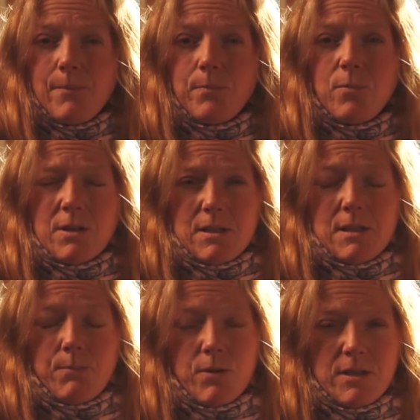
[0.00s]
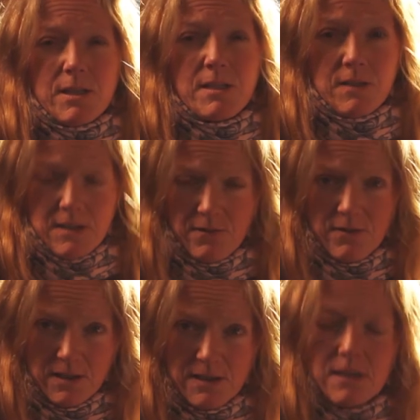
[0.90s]
but it's
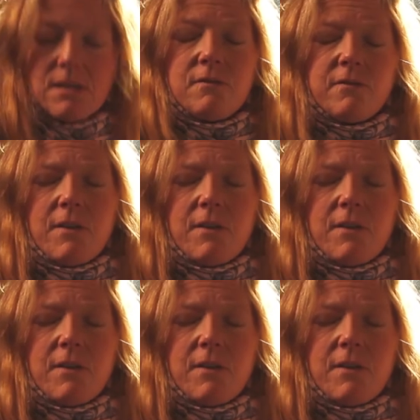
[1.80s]
definitely addictive,